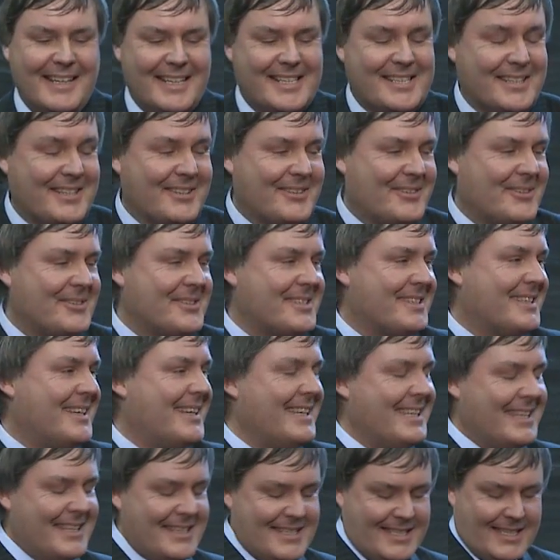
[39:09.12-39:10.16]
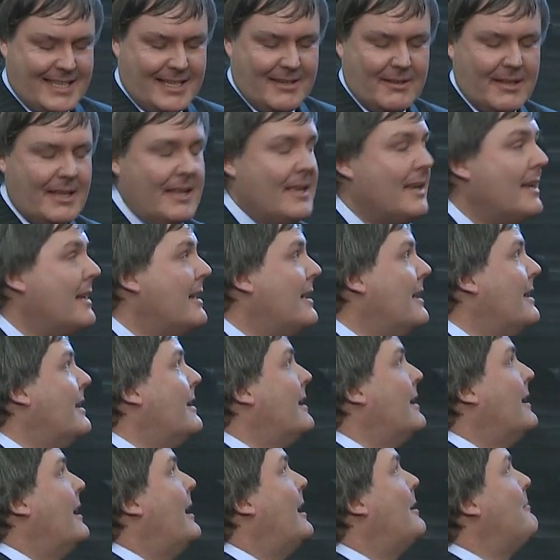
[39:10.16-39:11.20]
I should have thought of that years ago.
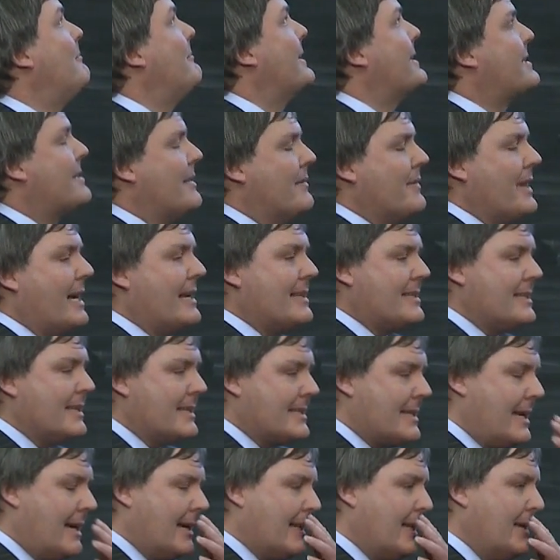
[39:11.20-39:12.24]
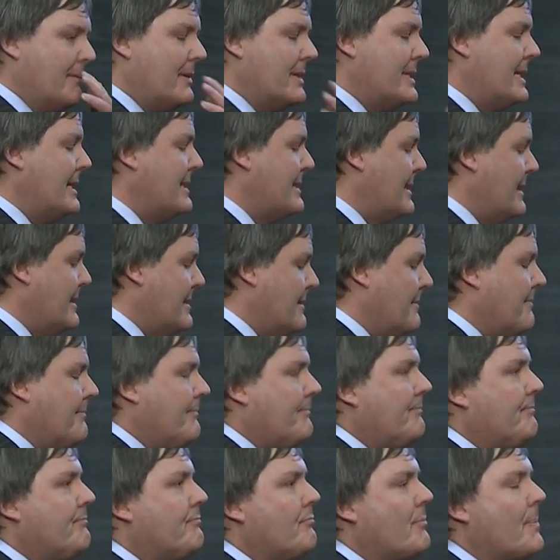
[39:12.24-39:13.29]
Um, so that's exactly what he did.
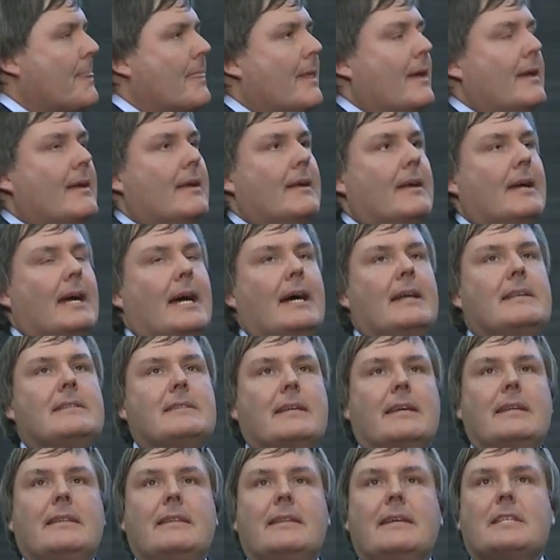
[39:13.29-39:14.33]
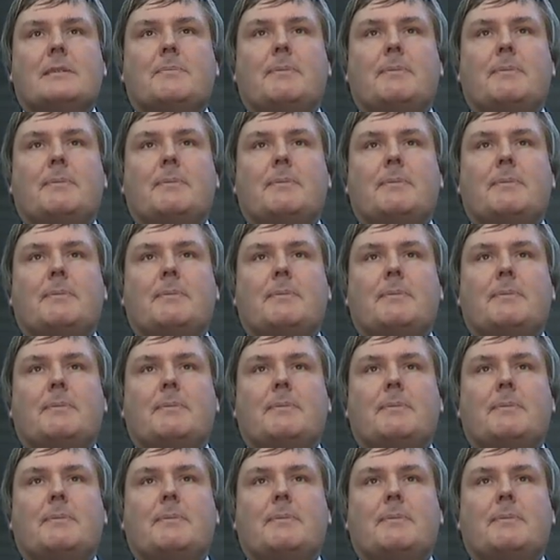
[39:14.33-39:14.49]
And in this